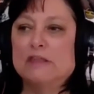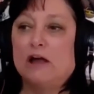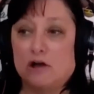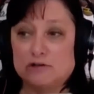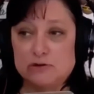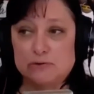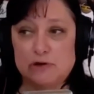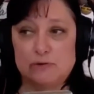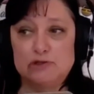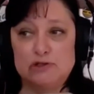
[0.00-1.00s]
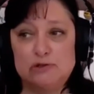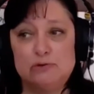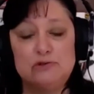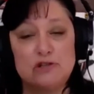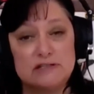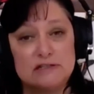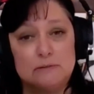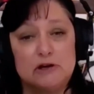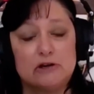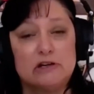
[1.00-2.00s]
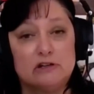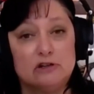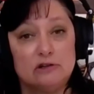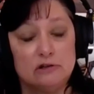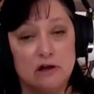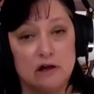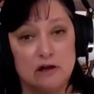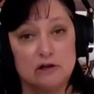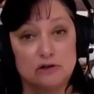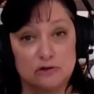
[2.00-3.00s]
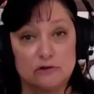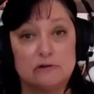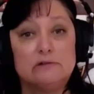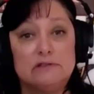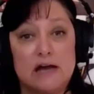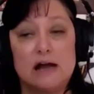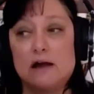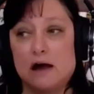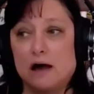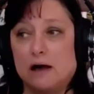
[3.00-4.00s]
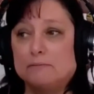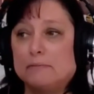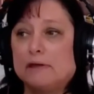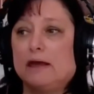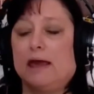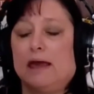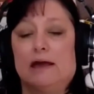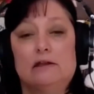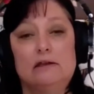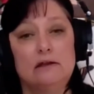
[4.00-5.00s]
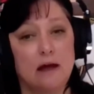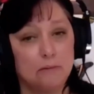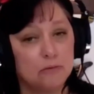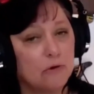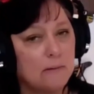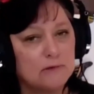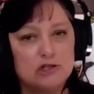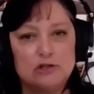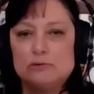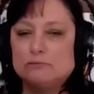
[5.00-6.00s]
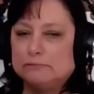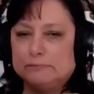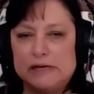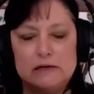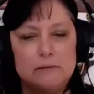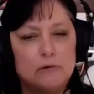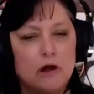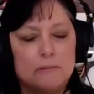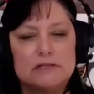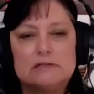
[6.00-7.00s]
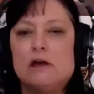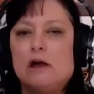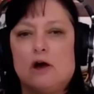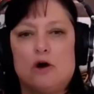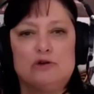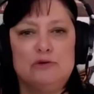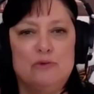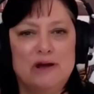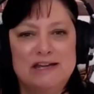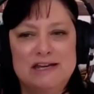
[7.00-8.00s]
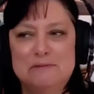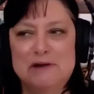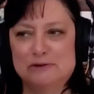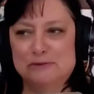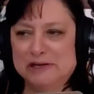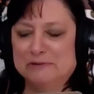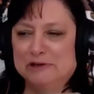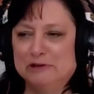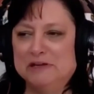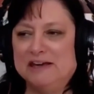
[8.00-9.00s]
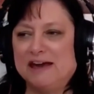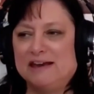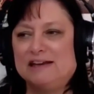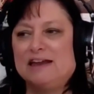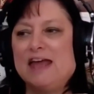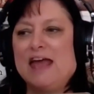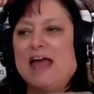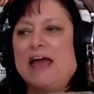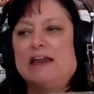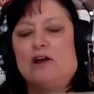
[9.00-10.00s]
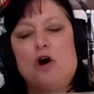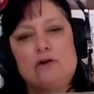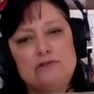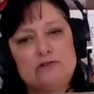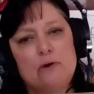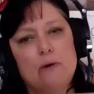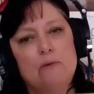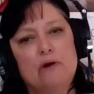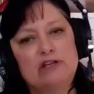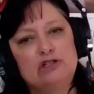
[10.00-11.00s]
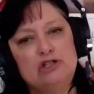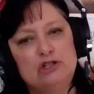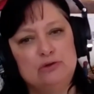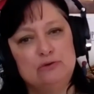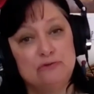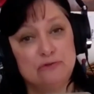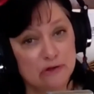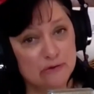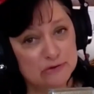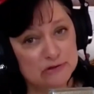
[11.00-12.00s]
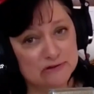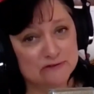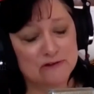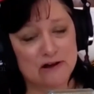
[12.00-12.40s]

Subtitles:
also go to justinAmericanGirl.com. And I promise you, pinky promise, only one email a week will you be getting. And also I wanted to, for those of